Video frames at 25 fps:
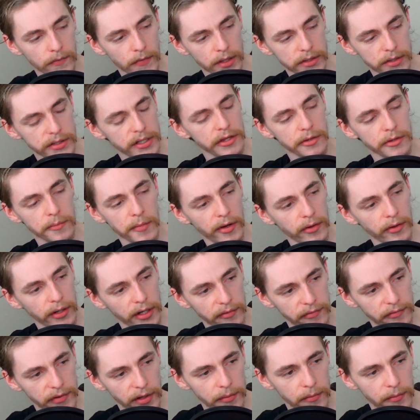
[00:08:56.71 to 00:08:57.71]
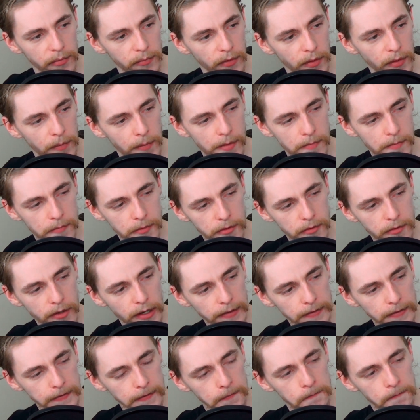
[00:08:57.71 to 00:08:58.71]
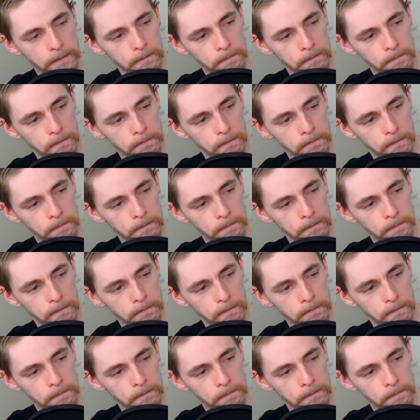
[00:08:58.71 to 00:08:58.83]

South America, if I remember correctly.